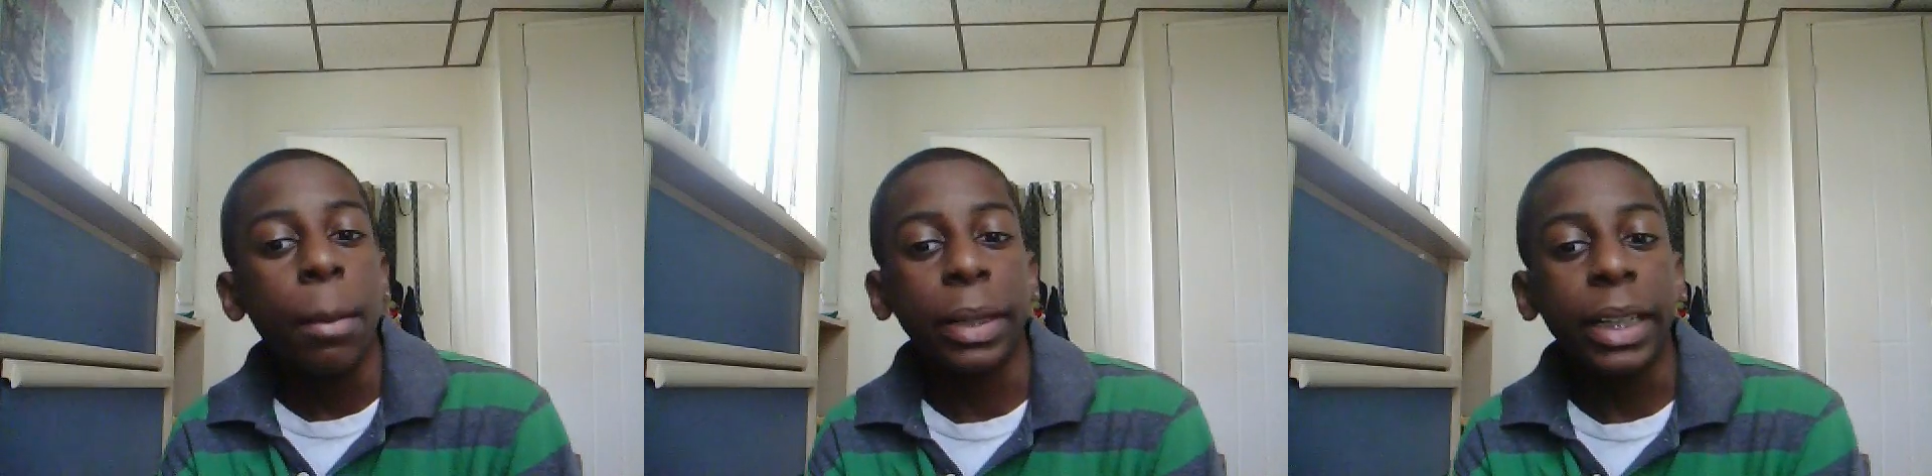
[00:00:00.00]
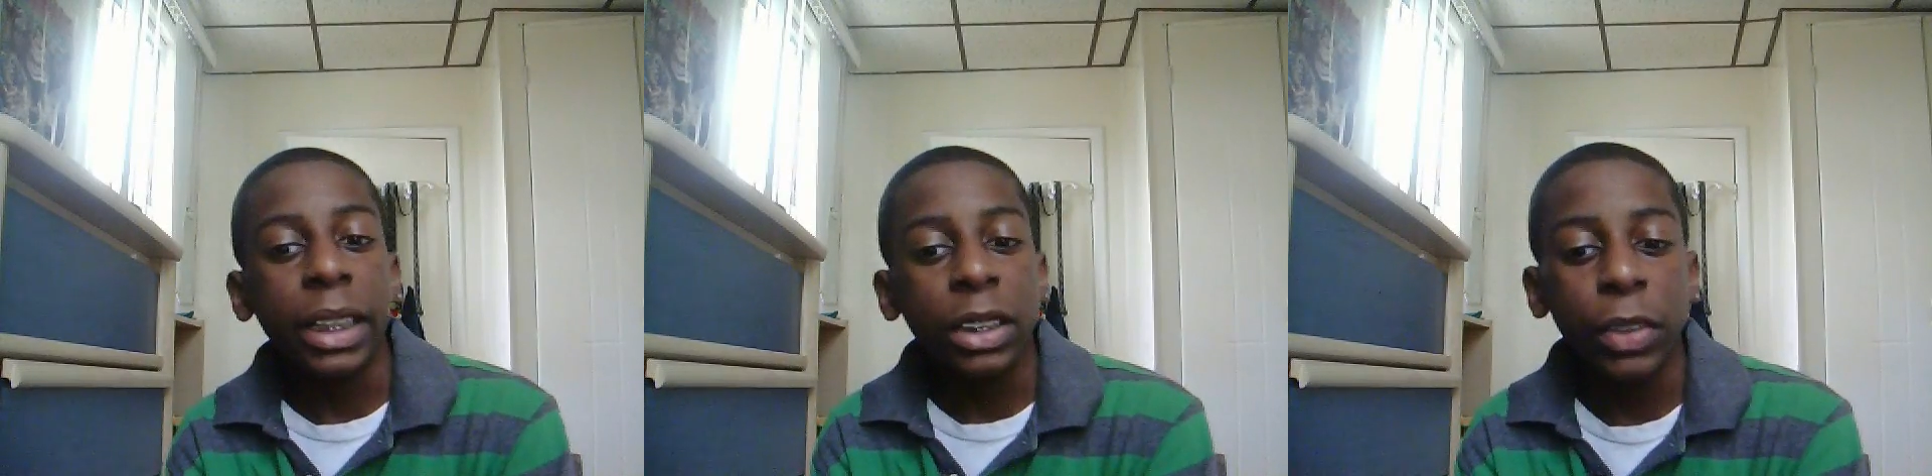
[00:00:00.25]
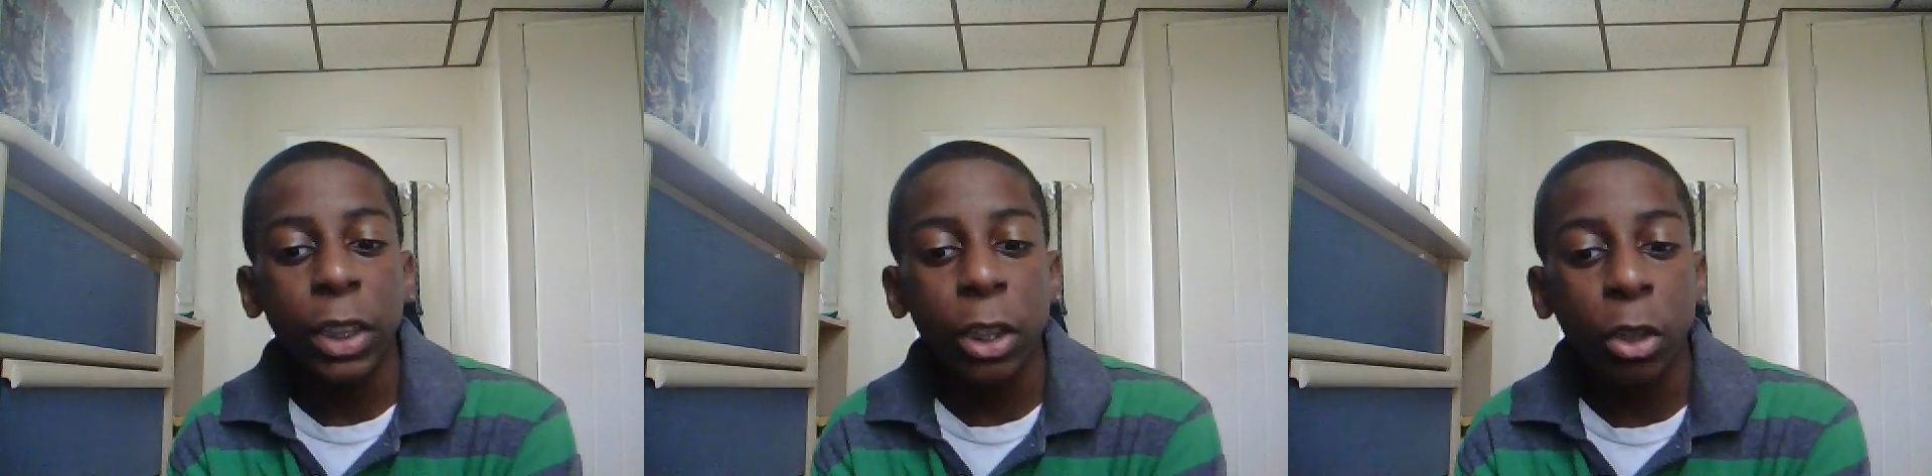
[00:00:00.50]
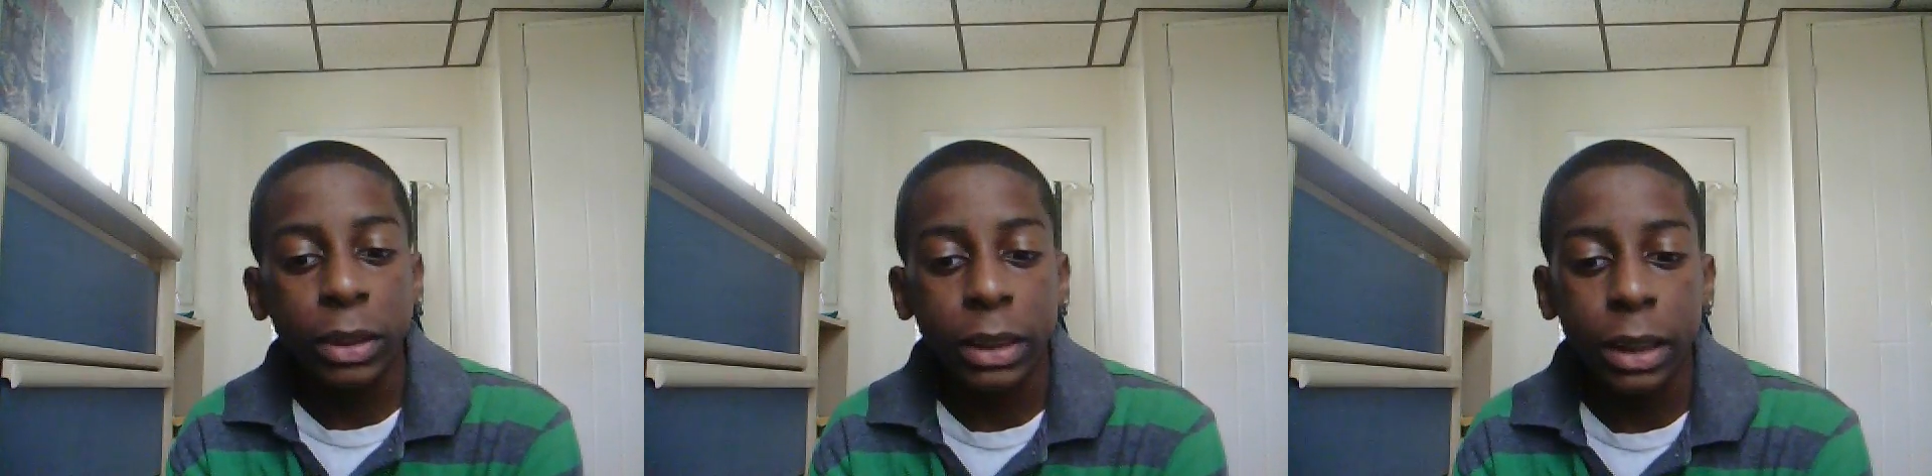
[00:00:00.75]
my next
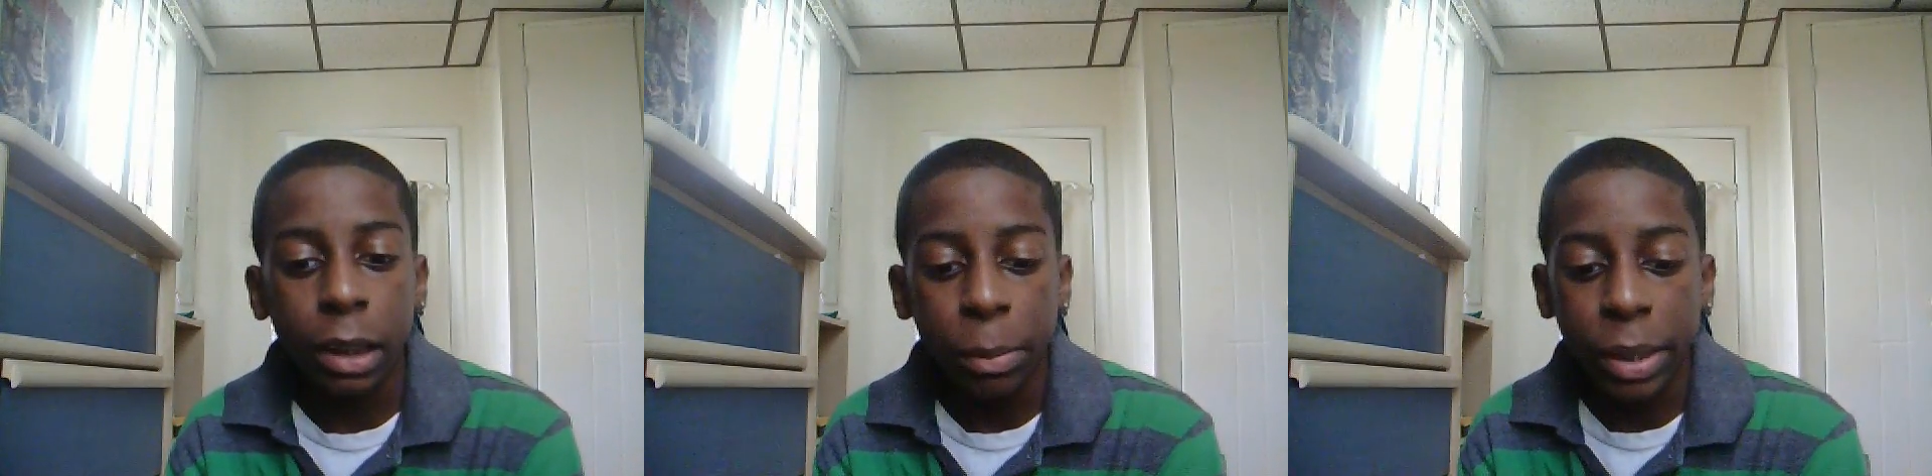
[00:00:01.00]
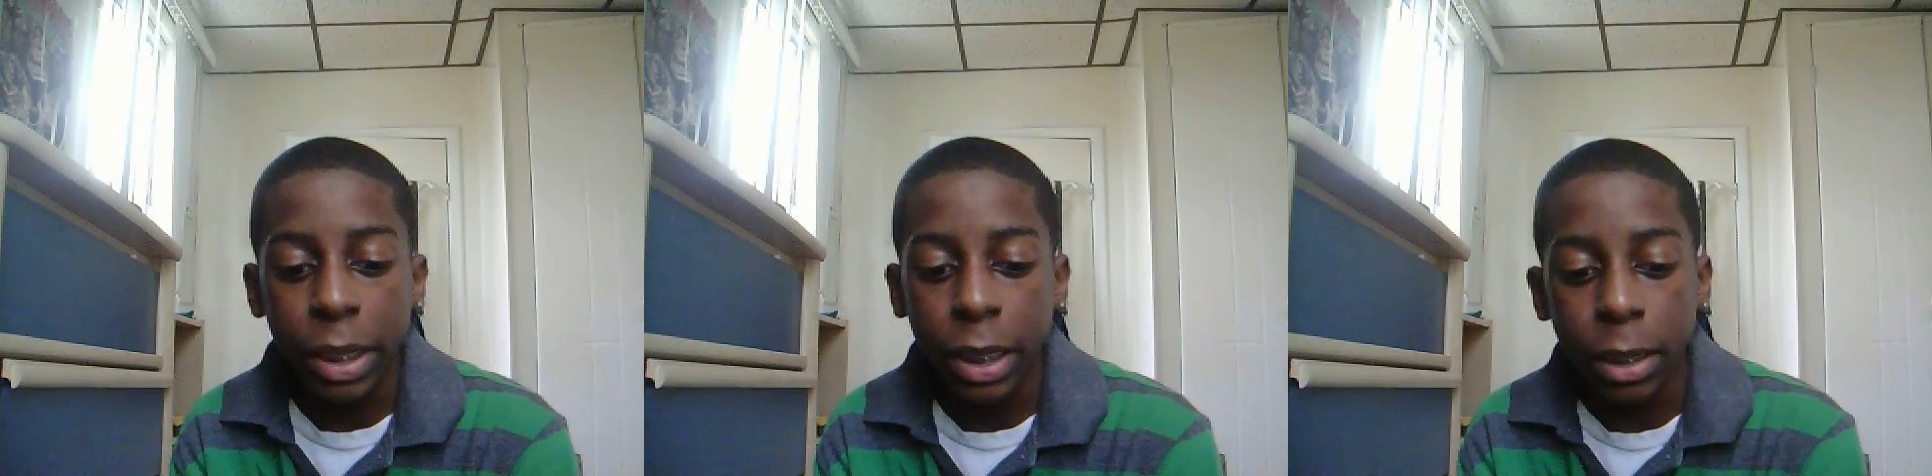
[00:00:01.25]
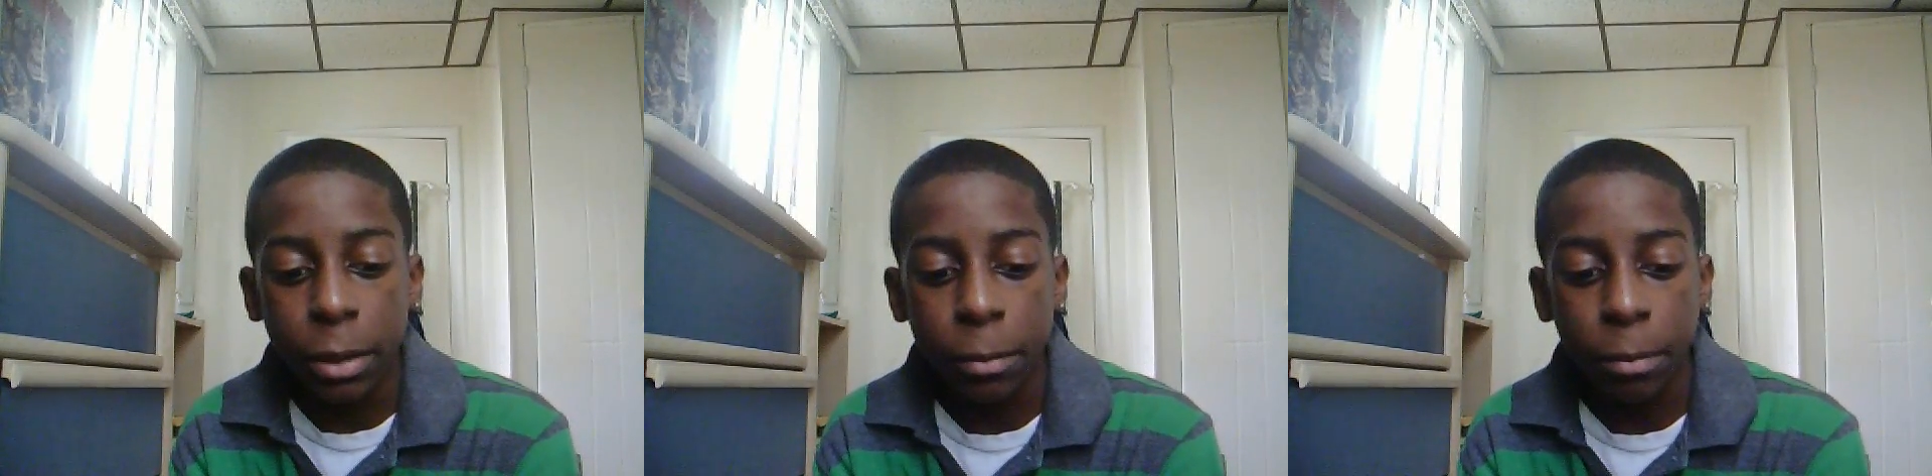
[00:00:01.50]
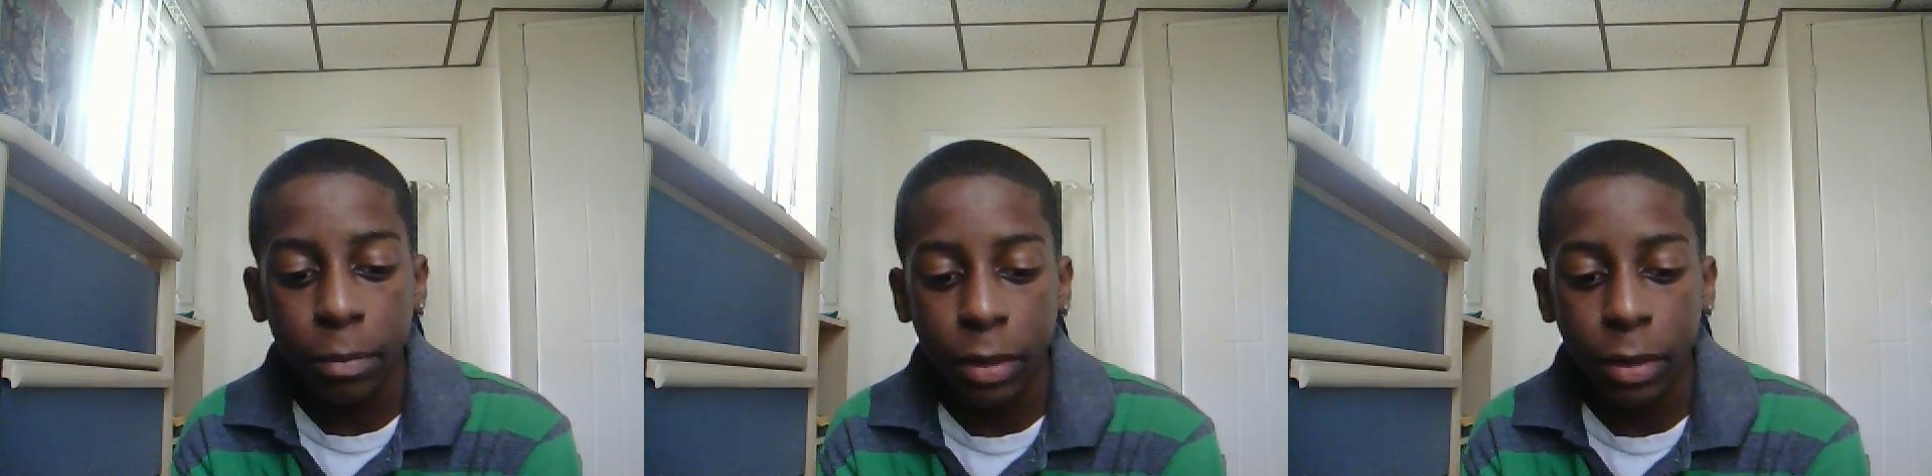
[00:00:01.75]
video is gonna be